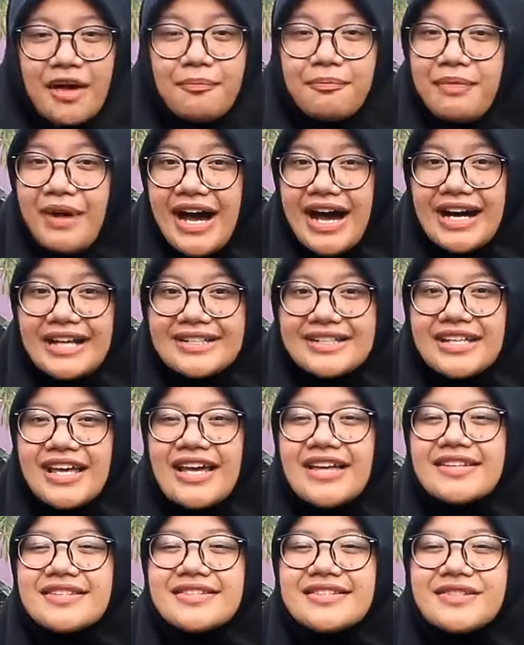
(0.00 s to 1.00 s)
But
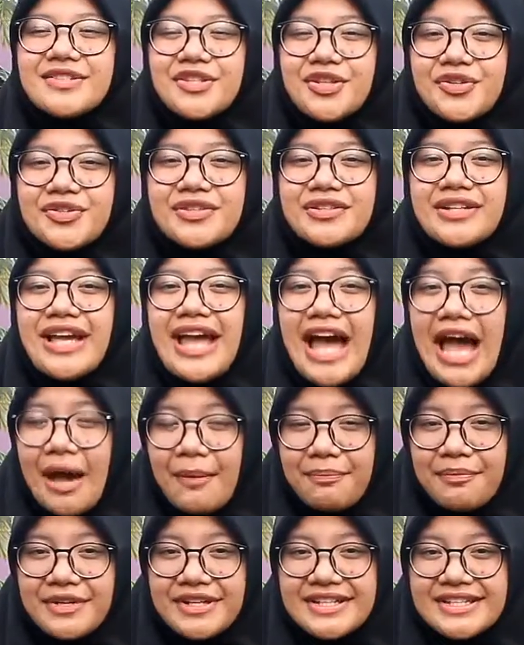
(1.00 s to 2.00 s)
it usually
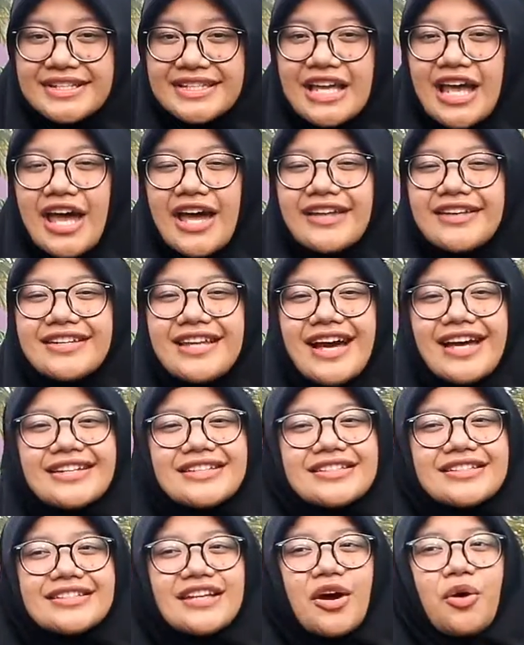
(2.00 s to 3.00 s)
happens that
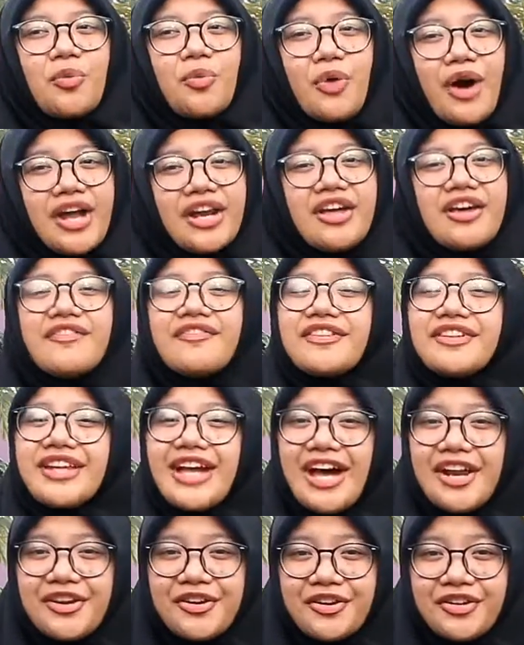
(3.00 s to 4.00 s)
one of
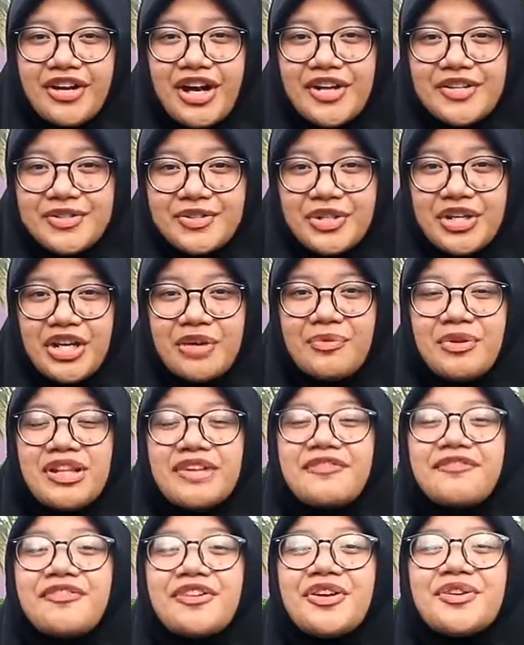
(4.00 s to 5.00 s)
another country will
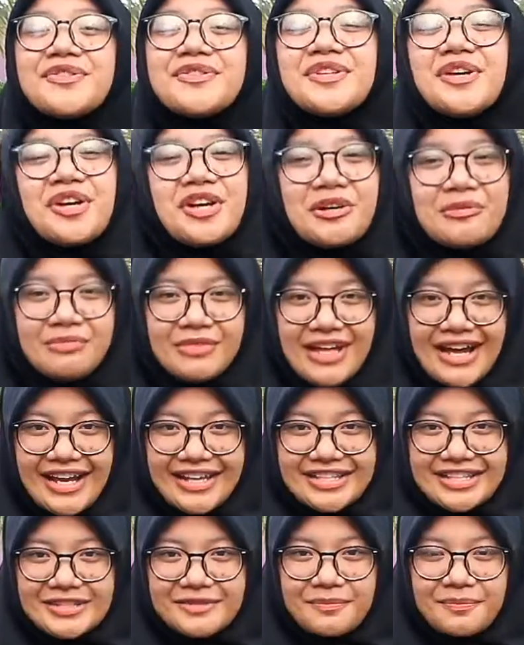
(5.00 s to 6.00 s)
refuse to comply.
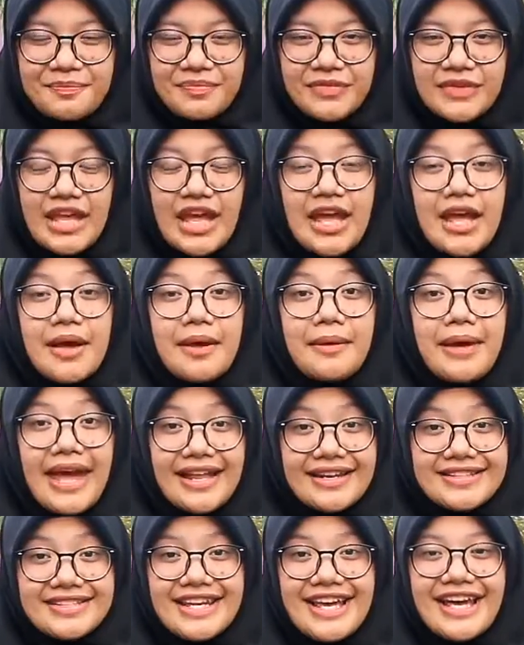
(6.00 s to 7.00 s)

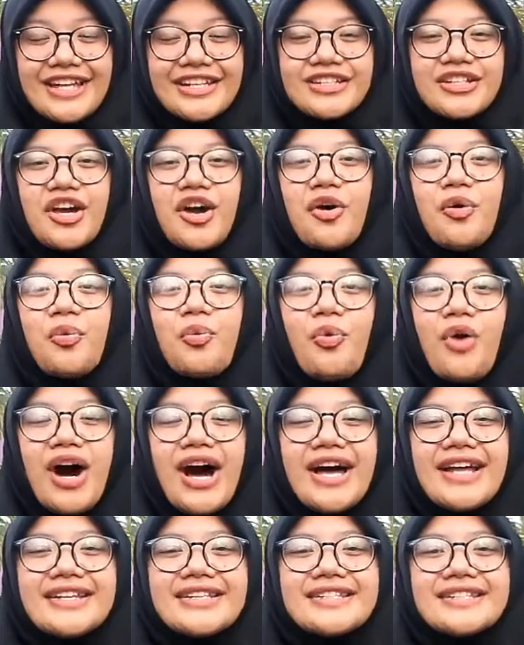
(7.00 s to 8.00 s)
And then
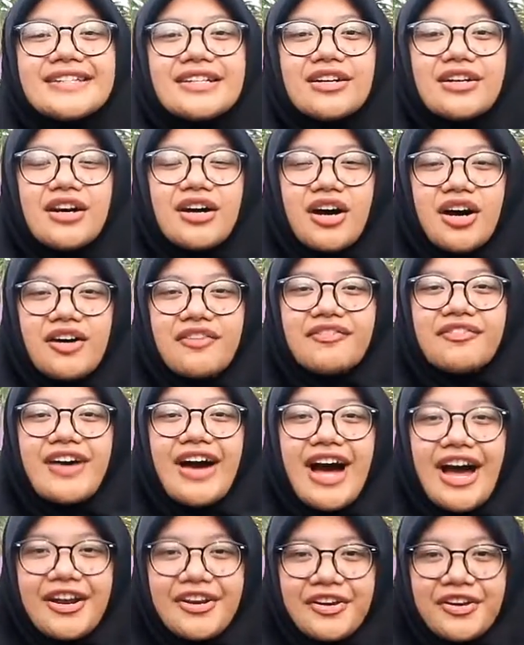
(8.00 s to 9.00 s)
one of
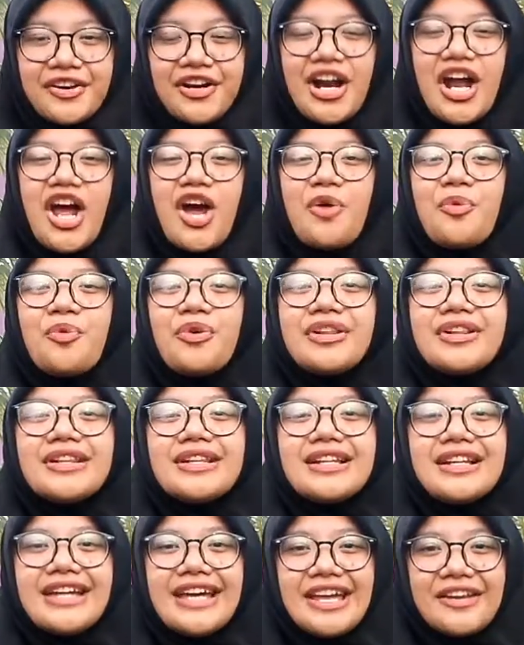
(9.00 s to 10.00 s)
other
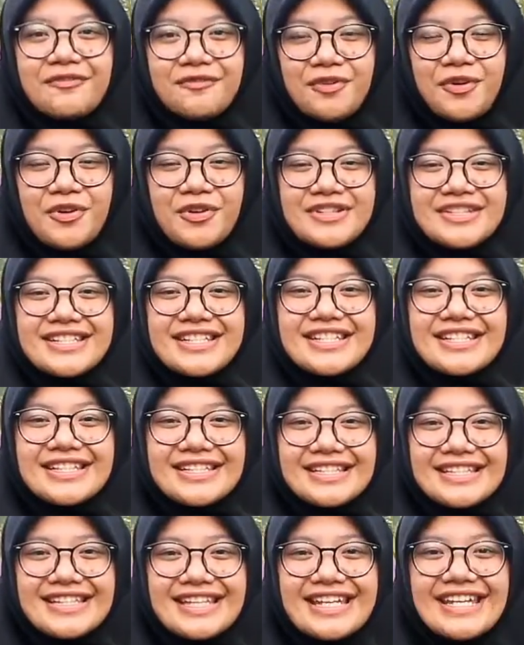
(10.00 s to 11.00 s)
will involve
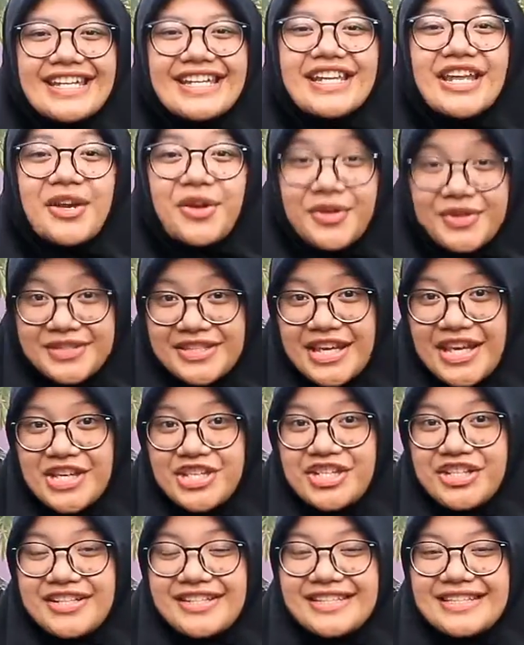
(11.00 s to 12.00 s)
the
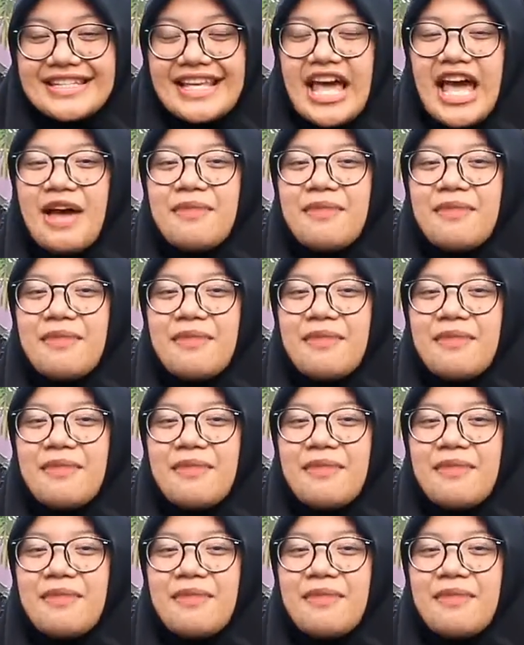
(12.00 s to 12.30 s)
negotiations.